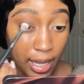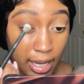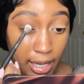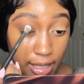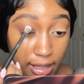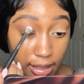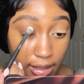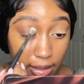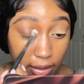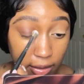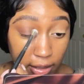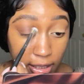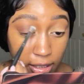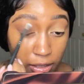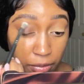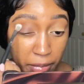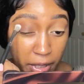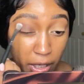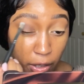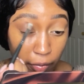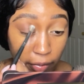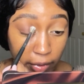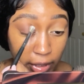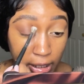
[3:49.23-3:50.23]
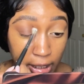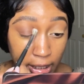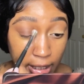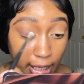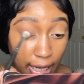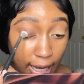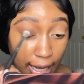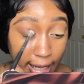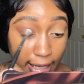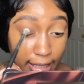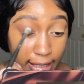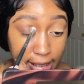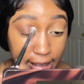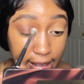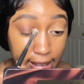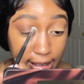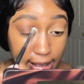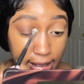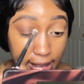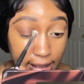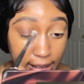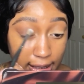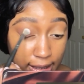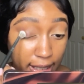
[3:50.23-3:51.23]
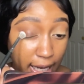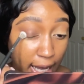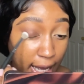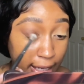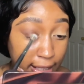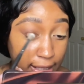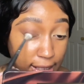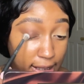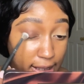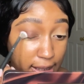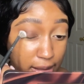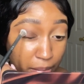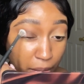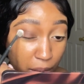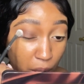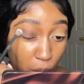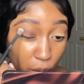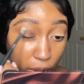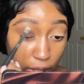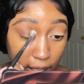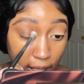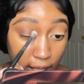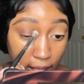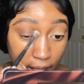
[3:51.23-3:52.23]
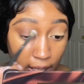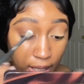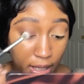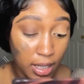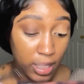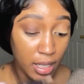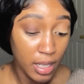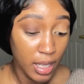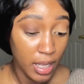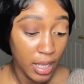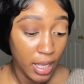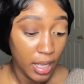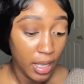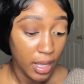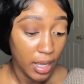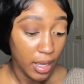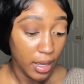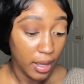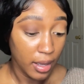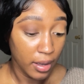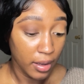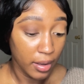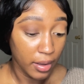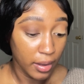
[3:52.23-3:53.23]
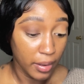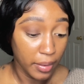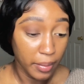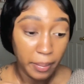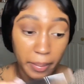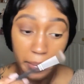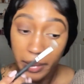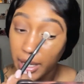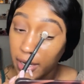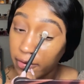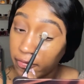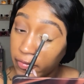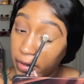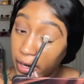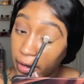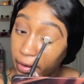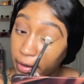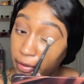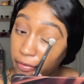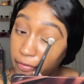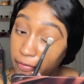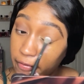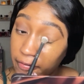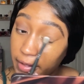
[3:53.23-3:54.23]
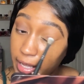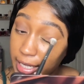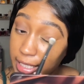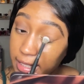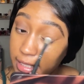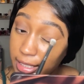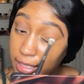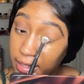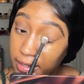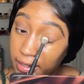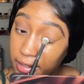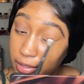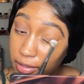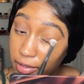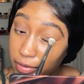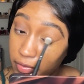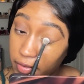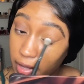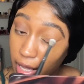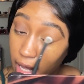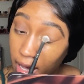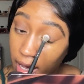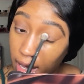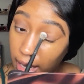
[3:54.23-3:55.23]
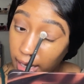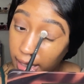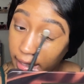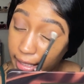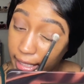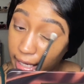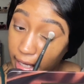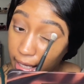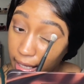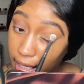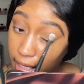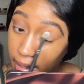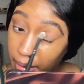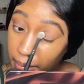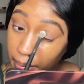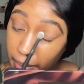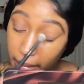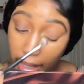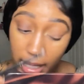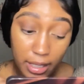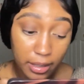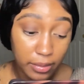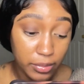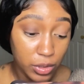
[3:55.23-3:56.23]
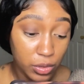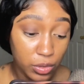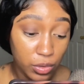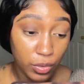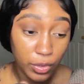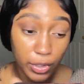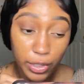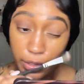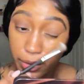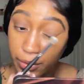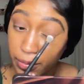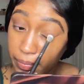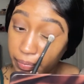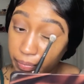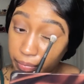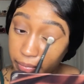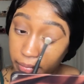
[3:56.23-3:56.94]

So this will be a really nice, kind of smoky, but very festive holiday makeup tutorial.